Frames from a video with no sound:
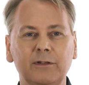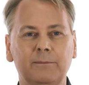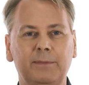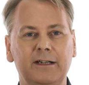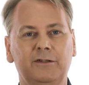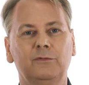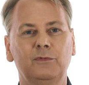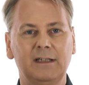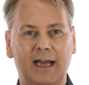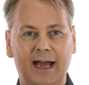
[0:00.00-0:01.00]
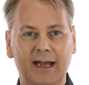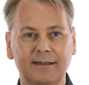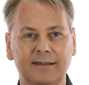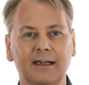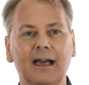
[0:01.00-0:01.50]
what the patient really
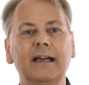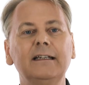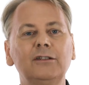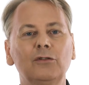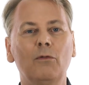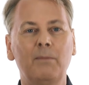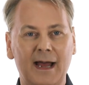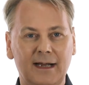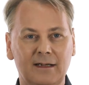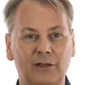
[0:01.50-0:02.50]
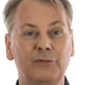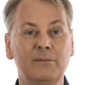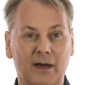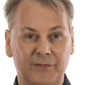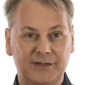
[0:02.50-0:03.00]
has, I need to go back three
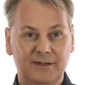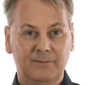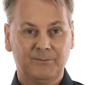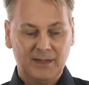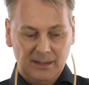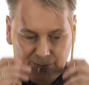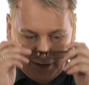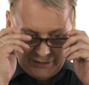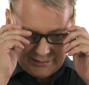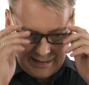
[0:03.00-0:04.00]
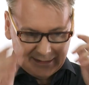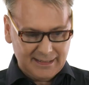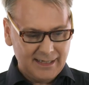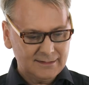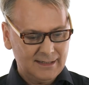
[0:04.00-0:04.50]
months because at
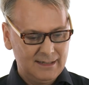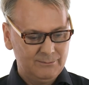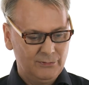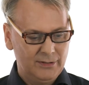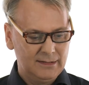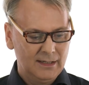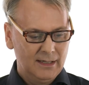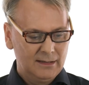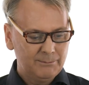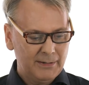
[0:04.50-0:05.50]
that time point, the